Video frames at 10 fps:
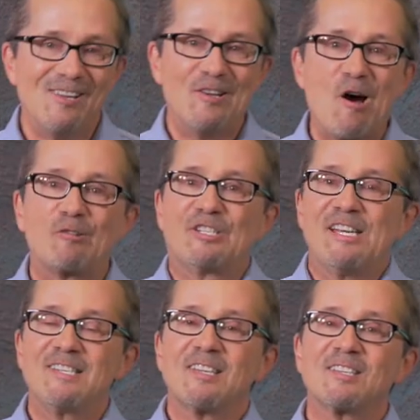No,
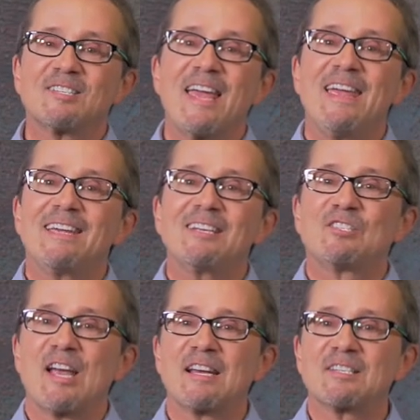Jesus, taking
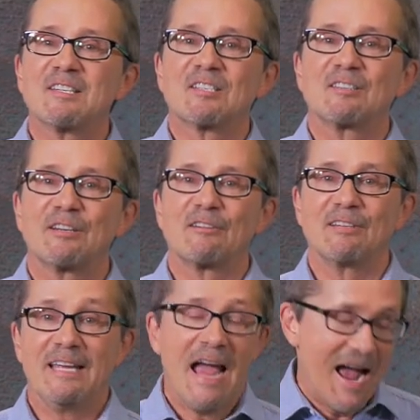Genesis
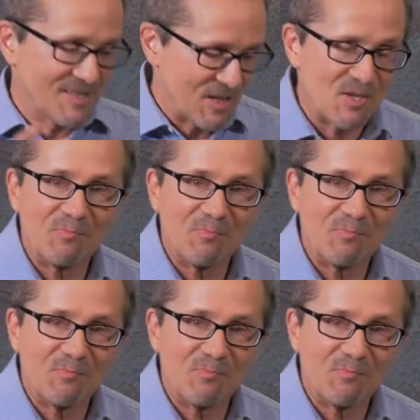literally as it's